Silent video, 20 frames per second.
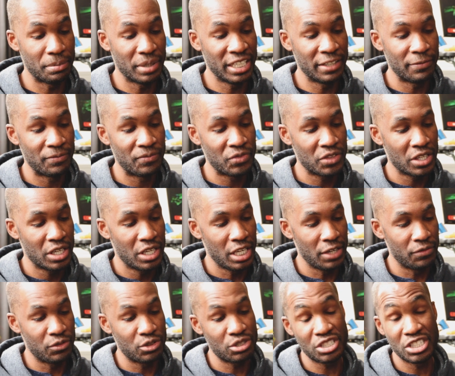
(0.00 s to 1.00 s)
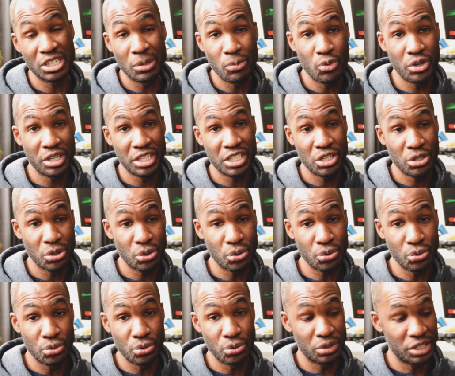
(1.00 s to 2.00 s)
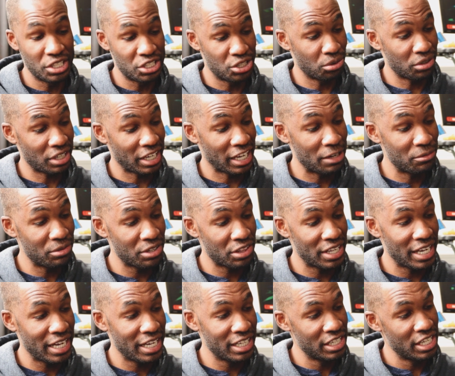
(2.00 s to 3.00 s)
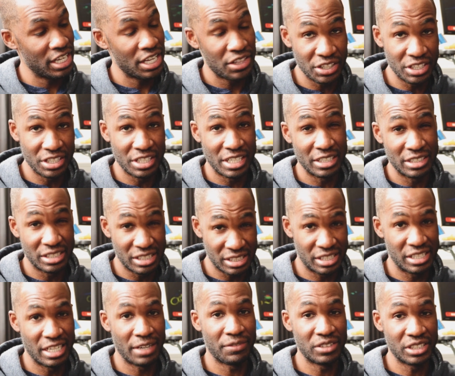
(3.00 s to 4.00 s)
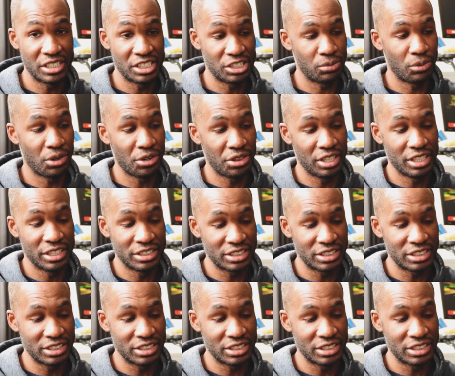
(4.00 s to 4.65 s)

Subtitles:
but if you're someone who is okay with that, then this definitely is worth it.